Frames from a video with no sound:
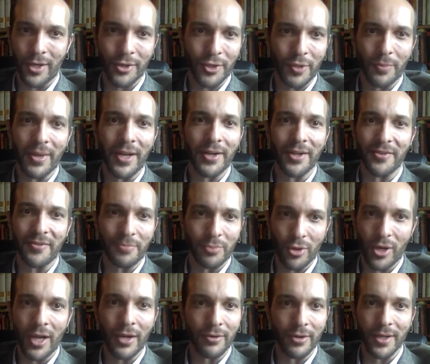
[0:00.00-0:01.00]
argumentative
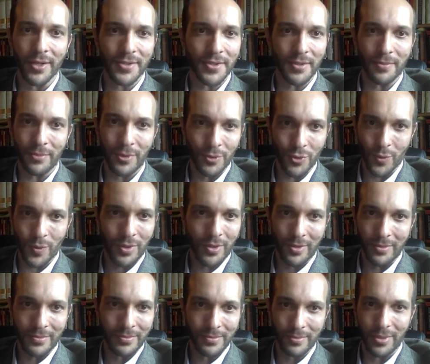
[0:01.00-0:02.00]
progress and
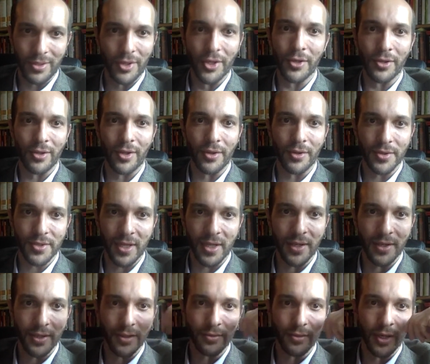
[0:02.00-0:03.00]
mutual political
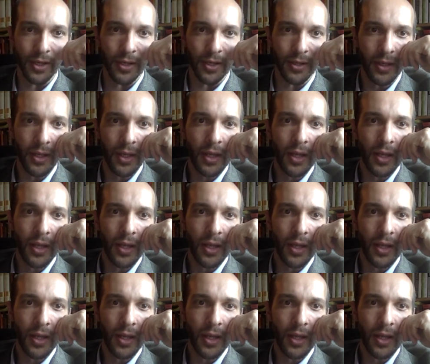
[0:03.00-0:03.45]
understanding, right?